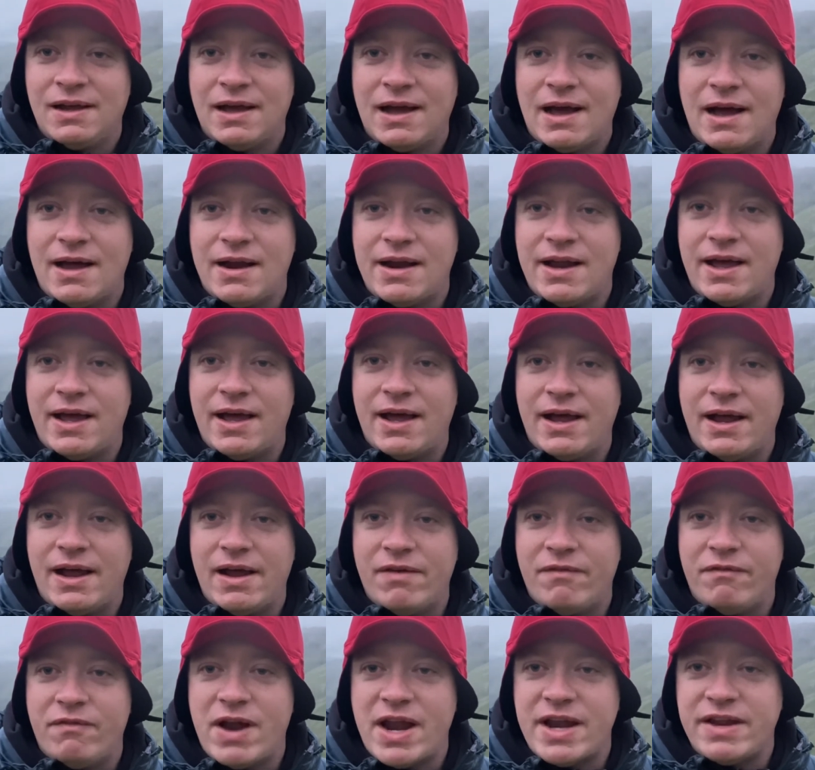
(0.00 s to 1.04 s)

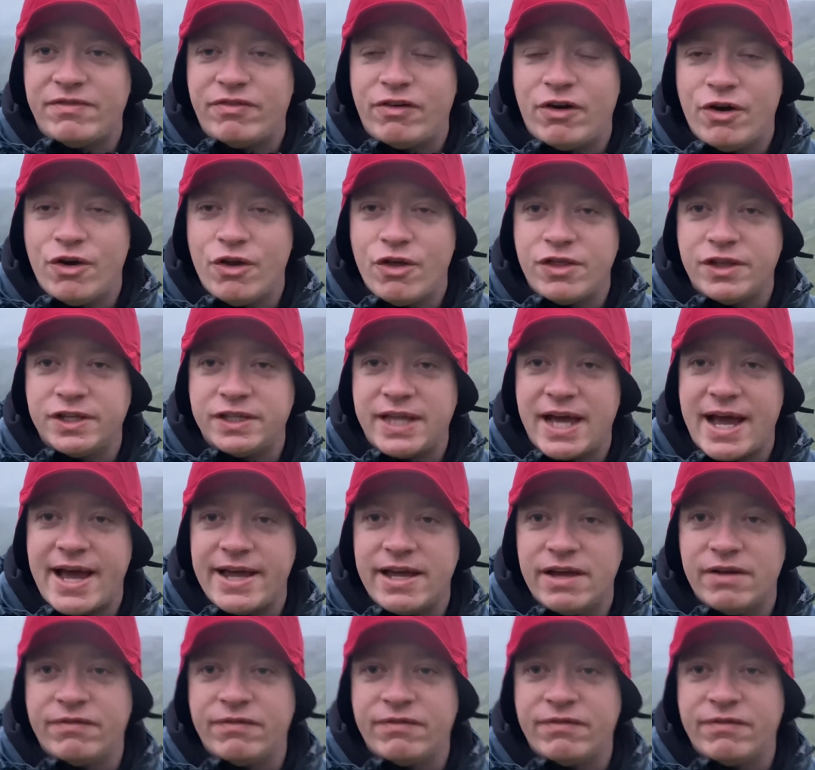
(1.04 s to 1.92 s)
and ready for another day